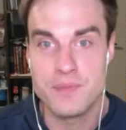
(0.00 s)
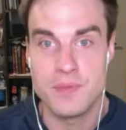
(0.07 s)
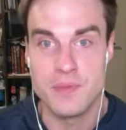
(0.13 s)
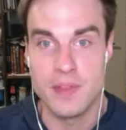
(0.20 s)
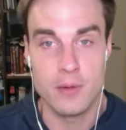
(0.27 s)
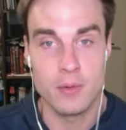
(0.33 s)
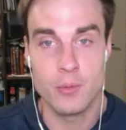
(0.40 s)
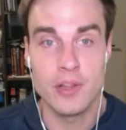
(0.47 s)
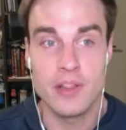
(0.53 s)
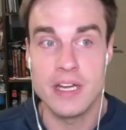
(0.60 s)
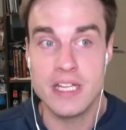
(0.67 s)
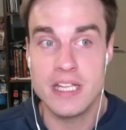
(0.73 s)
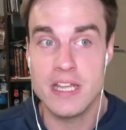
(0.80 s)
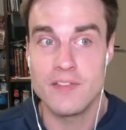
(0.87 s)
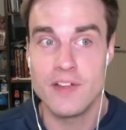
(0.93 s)
They were willing to
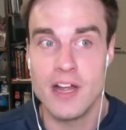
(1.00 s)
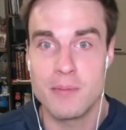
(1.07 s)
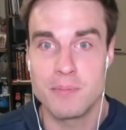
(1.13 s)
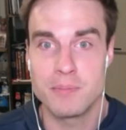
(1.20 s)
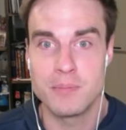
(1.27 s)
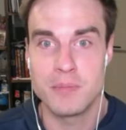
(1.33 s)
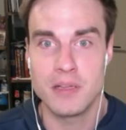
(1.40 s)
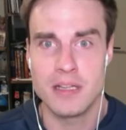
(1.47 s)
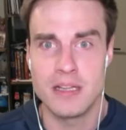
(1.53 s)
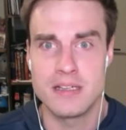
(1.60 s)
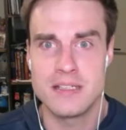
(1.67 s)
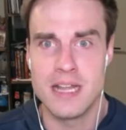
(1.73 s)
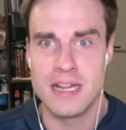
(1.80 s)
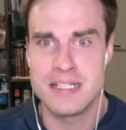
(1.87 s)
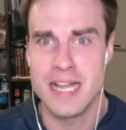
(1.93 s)
give up a,
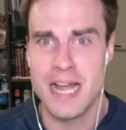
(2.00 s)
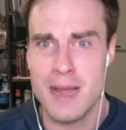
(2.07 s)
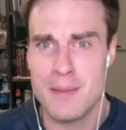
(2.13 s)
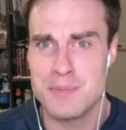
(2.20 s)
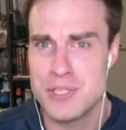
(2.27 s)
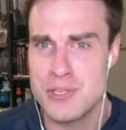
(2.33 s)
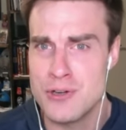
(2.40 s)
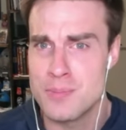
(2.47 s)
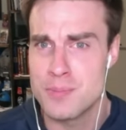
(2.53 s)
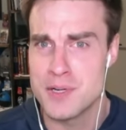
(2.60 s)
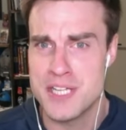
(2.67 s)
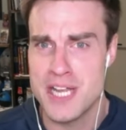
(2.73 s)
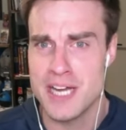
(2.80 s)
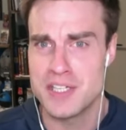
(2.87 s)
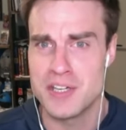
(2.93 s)
a, top two
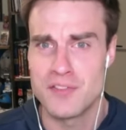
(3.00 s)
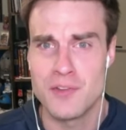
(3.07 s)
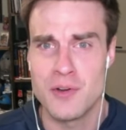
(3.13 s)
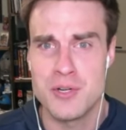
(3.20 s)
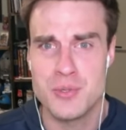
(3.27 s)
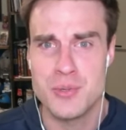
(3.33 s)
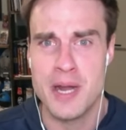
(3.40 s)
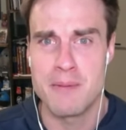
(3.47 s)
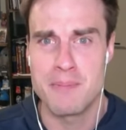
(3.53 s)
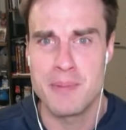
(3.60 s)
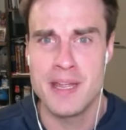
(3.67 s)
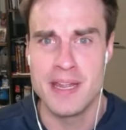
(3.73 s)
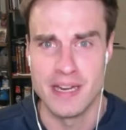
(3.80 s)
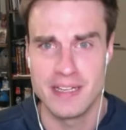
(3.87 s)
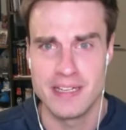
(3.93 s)
protected first round
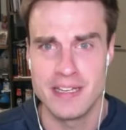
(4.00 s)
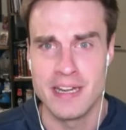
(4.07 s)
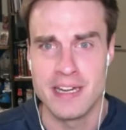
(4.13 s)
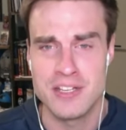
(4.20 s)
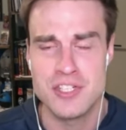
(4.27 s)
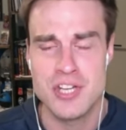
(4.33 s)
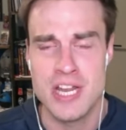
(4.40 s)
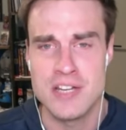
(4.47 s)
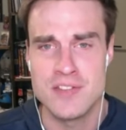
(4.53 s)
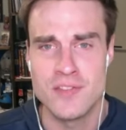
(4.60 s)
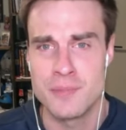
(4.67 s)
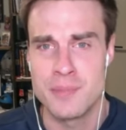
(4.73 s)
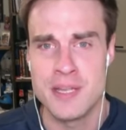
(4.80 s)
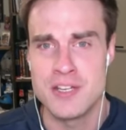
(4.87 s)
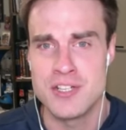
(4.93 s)
pick in exchange for
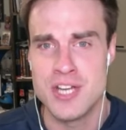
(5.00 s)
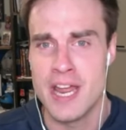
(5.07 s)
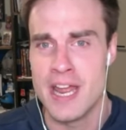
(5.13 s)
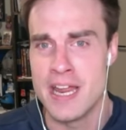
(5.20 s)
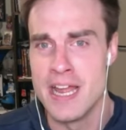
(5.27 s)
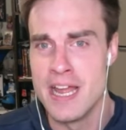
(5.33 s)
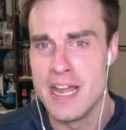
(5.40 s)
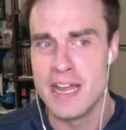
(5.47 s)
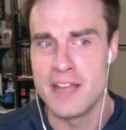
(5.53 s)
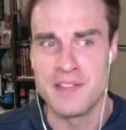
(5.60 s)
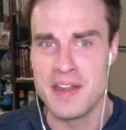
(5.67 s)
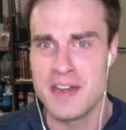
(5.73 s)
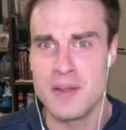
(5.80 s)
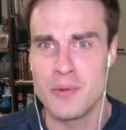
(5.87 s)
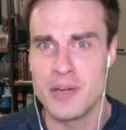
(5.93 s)
PJ, and
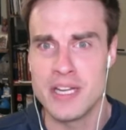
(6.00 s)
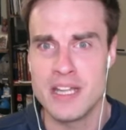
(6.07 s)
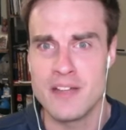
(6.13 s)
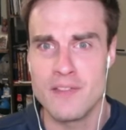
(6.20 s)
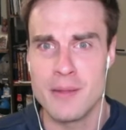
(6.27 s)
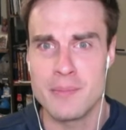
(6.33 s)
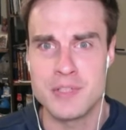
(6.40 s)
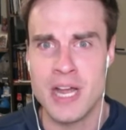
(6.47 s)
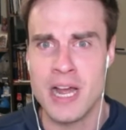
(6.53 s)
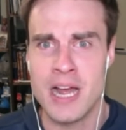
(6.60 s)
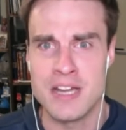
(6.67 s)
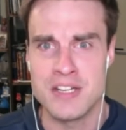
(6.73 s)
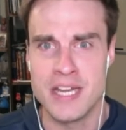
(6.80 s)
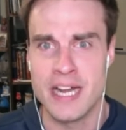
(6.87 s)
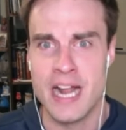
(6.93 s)
they didn't want to give up
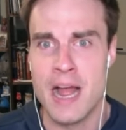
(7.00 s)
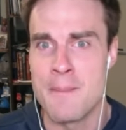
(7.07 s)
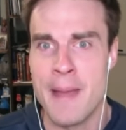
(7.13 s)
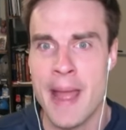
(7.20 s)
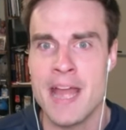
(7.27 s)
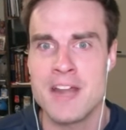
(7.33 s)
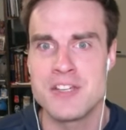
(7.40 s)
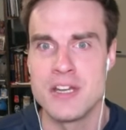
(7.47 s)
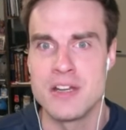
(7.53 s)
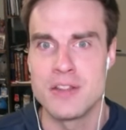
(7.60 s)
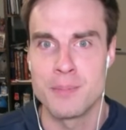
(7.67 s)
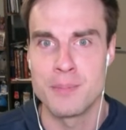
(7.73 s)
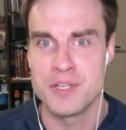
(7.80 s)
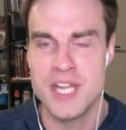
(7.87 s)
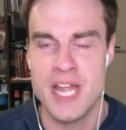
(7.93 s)
Josh. Like I imagine the
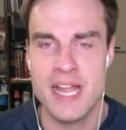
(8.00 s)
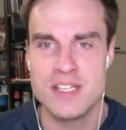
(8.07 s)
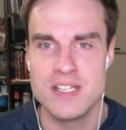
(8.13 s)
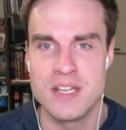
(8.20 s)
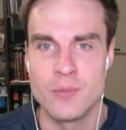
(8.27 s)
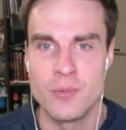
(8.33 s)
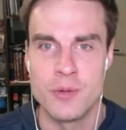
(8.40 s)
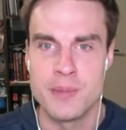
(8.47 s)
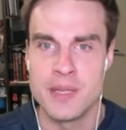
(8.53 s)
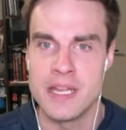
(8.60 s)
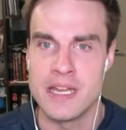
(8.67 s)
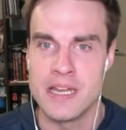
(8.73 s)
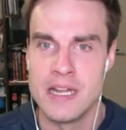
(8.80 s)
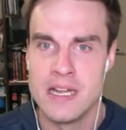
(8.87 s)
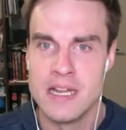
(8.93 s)
protection would
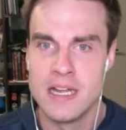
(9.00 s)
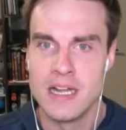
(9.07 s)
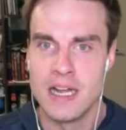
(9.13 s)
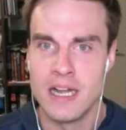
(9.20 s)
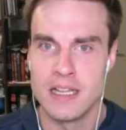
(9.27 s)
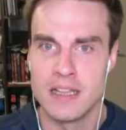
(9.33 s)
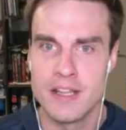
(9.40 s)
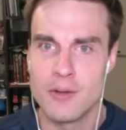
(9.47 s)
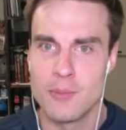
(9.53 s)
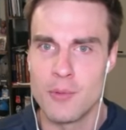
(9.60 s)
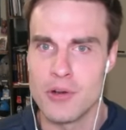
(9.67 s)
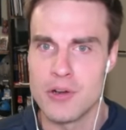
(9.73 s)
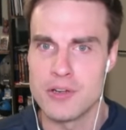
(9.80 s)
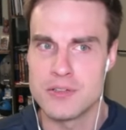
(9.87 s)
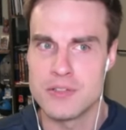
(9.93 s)
be a little
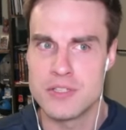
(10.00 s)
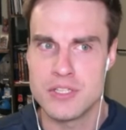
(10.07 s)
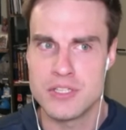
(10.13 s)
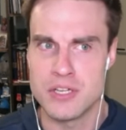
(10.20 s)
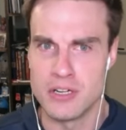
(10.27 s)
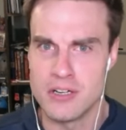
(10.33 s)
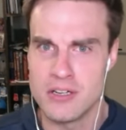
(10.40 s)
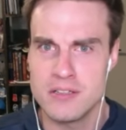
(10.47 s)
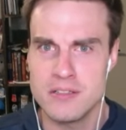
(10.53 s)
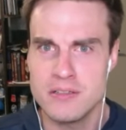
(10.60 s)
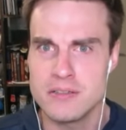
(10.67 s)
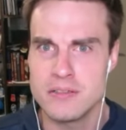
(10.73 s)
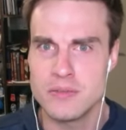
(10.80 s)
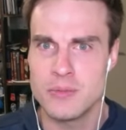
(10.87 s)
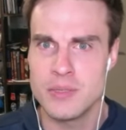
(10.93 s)
more stern
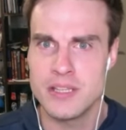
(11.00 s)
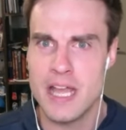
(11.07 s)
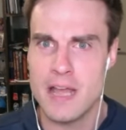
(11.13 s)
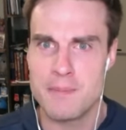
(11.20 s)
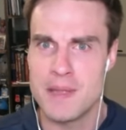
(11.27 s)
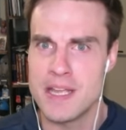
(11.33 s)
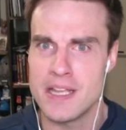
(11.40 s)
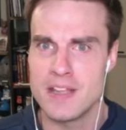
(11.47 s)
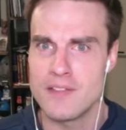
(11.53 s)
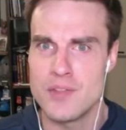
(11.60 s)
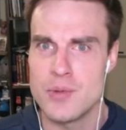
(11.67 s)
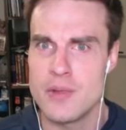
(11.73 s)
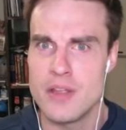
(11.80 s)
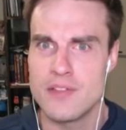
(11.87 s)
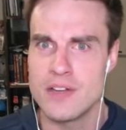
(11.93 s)
with that pick if
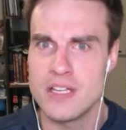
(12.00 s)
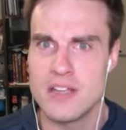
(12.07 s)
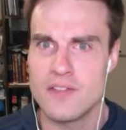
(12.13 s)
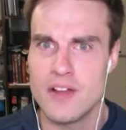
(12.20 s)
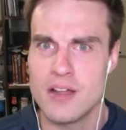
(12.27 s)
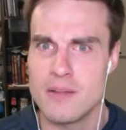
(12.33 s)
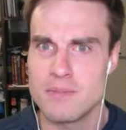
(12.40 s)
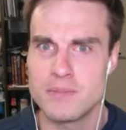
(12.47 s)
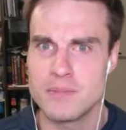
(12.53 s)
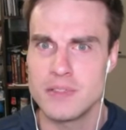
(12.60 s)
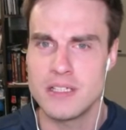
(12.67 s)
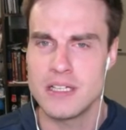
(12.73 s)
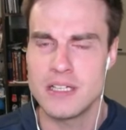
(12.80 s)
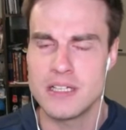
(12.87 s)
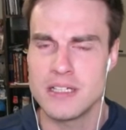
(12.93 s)
you even give up
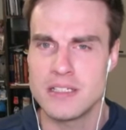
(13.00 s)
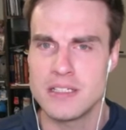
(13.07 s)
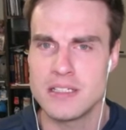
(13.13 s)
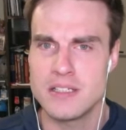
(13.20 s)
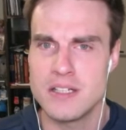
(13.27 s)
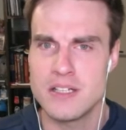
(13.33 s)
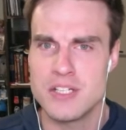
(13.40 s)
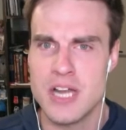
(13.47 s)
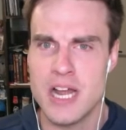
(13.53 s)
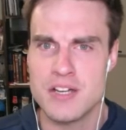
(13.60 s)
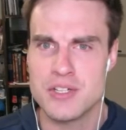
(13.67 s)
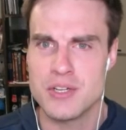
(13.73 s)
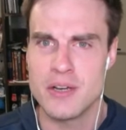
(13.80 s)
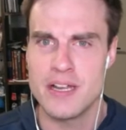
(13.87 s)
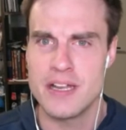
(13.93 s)
uh, Josh
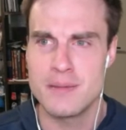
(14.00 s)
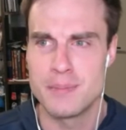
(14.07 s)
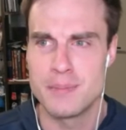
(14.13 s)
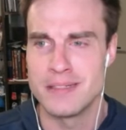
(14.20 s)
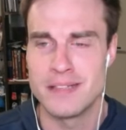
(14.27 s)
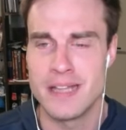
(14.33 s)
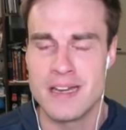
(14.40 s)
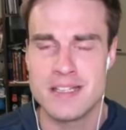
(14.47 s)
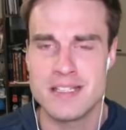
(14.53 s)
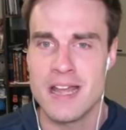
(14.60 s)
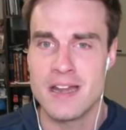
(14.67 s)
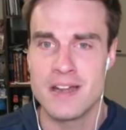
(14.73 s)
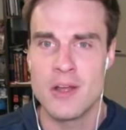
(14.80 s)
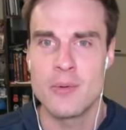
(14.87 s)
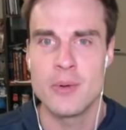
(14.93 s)
Green, but they
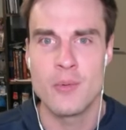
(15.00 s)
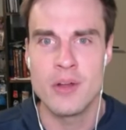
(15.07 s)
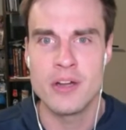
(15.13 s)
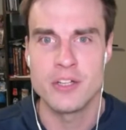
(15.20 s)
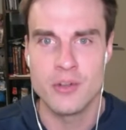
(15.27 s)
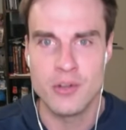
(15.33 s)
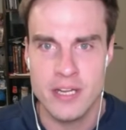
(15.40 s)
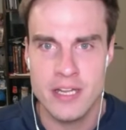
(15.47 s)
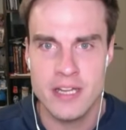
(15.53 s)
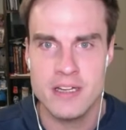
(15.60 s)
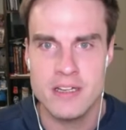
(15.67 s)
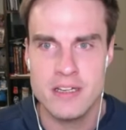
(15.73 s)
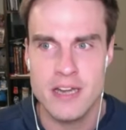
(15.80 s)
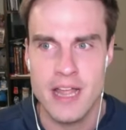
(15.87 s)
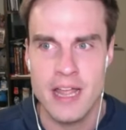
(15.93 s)
decided no, we want
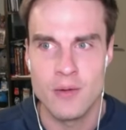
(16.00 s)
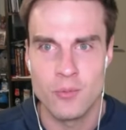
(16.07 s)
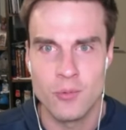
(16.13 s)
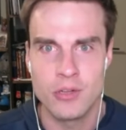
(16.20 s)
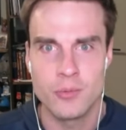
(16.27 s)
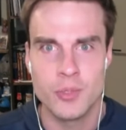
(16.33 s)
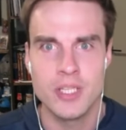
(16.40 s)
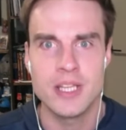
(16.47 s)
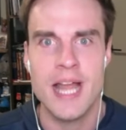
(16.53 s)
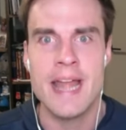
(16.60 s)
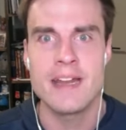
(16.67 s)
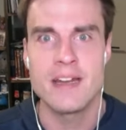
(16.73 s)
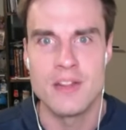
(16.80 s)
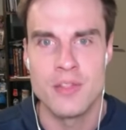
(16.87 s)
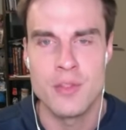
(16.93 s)
Green, and we'll we'll
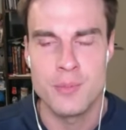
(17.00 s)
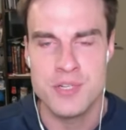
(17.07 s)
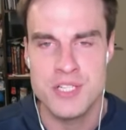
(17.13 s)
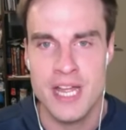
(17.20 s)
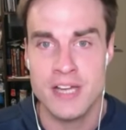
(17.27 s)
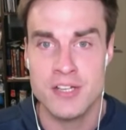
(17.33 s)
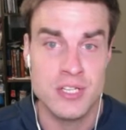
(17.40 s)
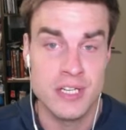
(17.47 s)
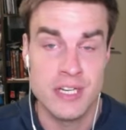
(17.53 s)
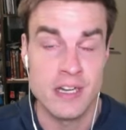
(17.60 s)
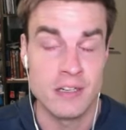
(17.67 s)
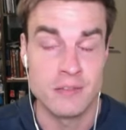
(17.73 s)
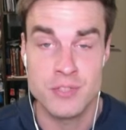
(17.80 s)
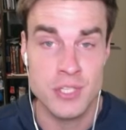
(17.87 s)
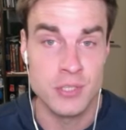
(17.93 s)
lighten the protection
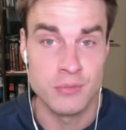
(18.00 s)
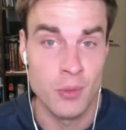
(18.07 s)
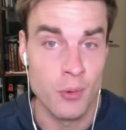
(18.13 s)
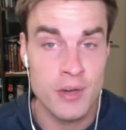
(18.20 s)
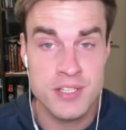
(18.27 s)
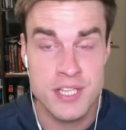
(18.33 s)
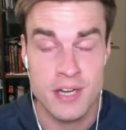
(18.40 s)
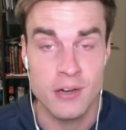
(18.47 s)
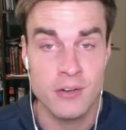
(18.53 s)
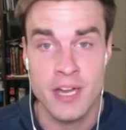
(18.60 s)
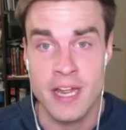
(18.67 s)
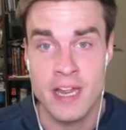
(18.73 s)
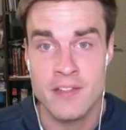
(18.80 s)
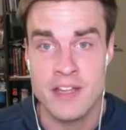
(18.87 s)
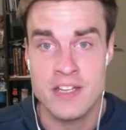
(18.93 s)
here. So the Hornets said,
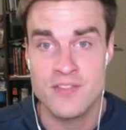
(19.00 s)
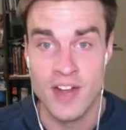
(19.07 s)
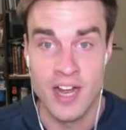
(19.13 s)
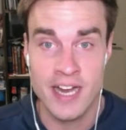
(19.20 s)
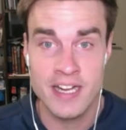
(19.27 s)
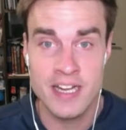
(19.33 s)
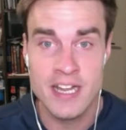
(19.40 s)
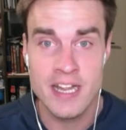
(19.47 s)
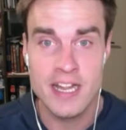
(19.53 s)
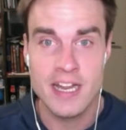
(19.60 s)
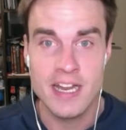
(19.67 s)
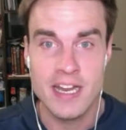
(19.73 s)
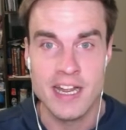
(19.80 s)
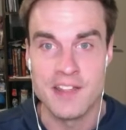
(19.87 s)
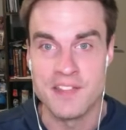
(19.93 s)
okay, that's fine
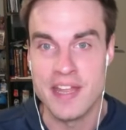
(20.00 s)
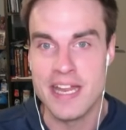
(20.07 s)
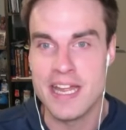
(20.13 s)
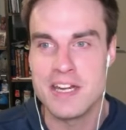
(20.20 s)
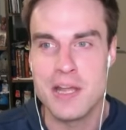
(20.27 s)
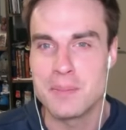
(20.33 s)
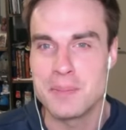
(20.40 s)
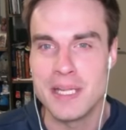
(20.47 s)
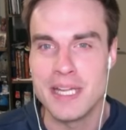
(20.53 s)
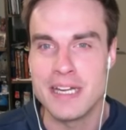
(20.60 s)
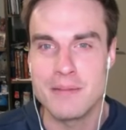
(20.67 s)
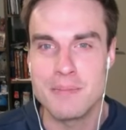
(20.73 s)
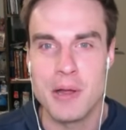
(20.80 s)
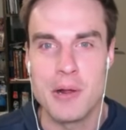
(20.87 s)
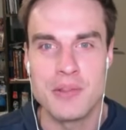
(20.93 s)
and they end up
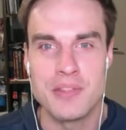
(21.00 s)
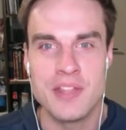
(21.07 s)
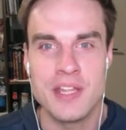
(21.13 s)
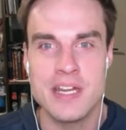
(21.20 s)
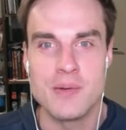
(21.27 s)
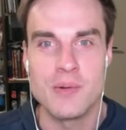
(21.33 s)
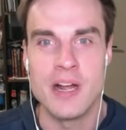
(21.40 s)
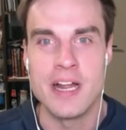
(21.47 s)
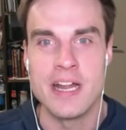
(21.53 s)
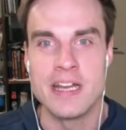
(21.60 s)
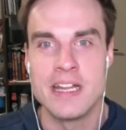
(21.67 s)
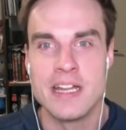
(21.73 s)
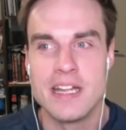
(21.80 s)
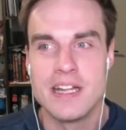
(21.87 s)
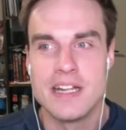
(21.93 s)
getting both anyway.
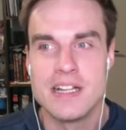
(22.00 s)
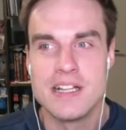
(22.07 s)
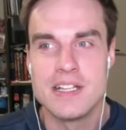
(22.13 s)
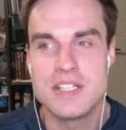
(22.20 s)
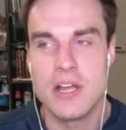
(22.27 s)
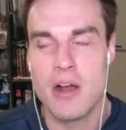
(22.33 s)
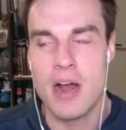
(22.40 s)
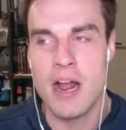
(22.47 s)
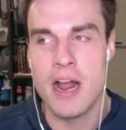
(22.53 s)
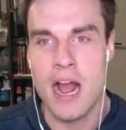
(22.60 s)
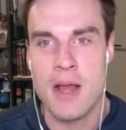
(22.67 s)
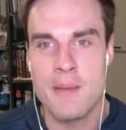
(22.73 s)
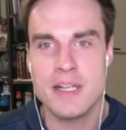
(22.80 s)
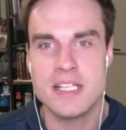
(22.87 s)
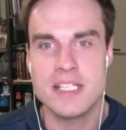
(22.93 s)
So I,
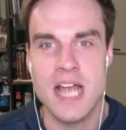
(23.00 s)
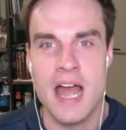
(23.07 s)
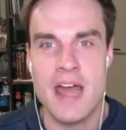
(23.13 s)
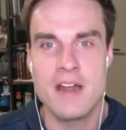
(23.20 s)
am excited